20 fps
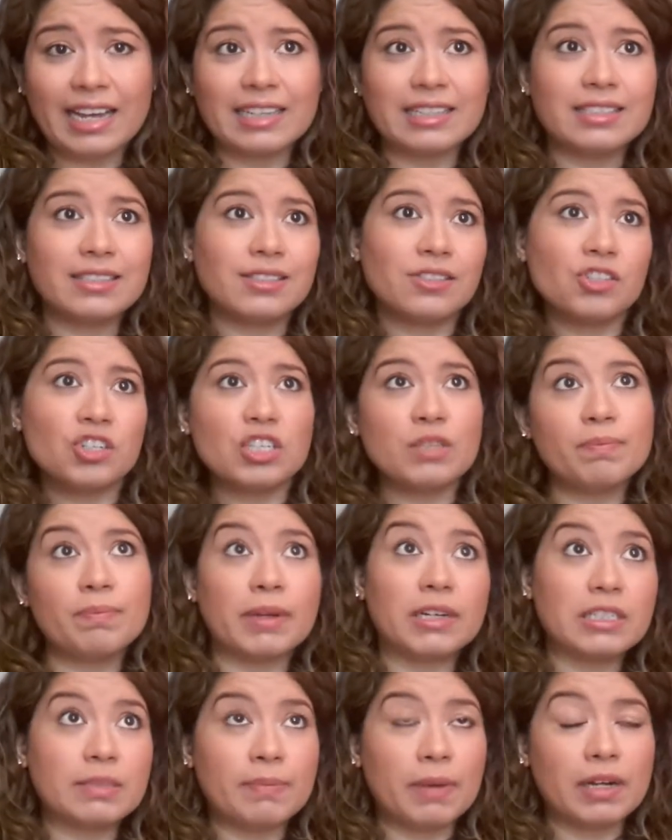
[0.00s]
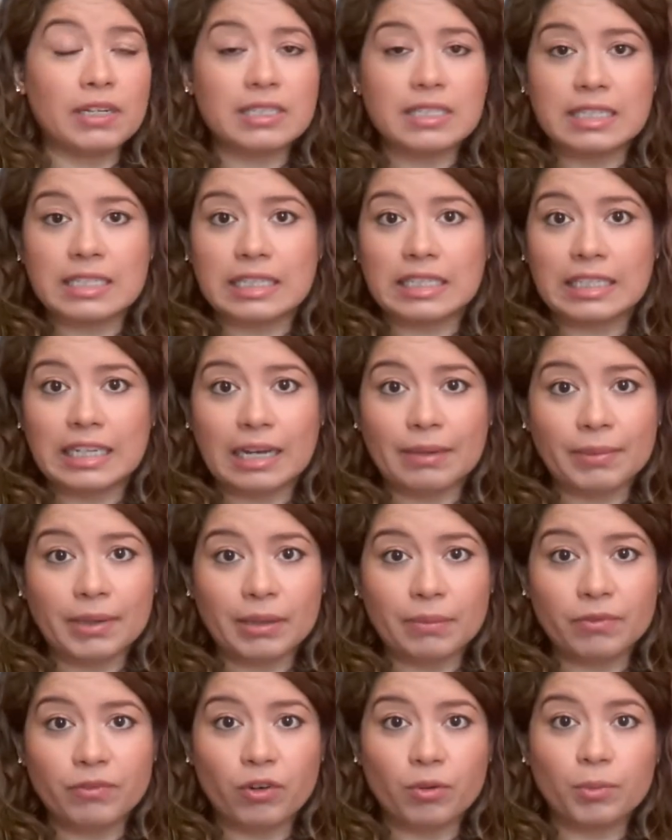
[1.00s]
It's just Bell's palsy. I
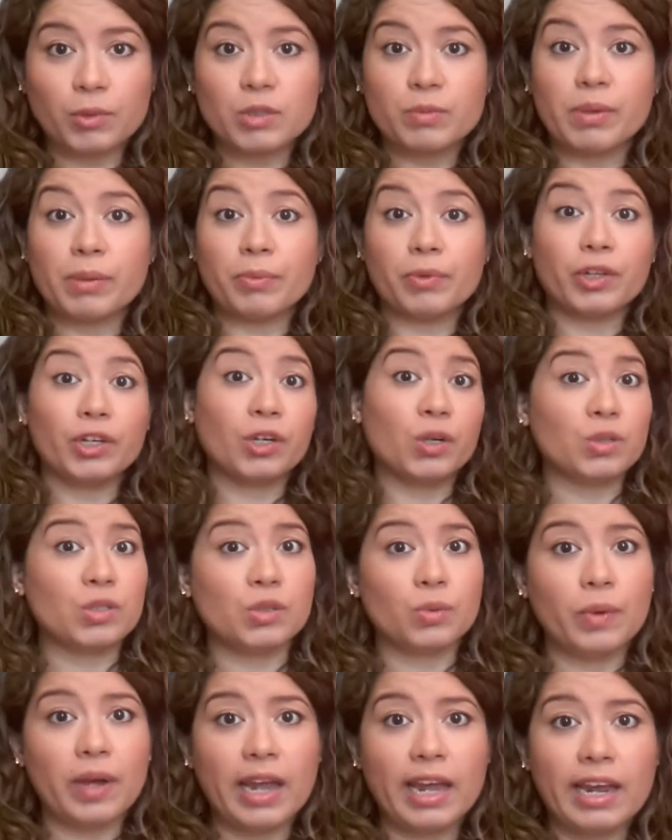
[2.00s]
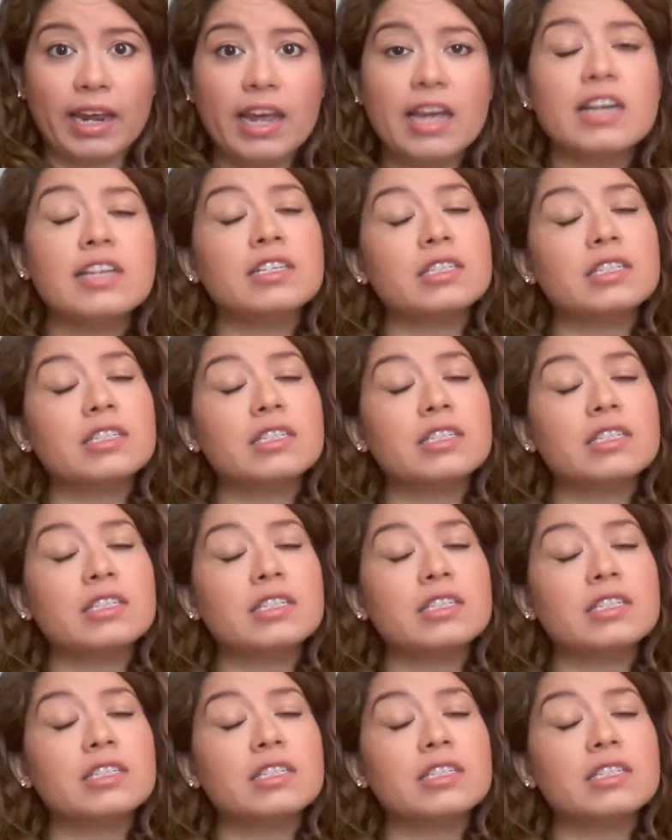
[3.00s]
mean, for most people, it goes away.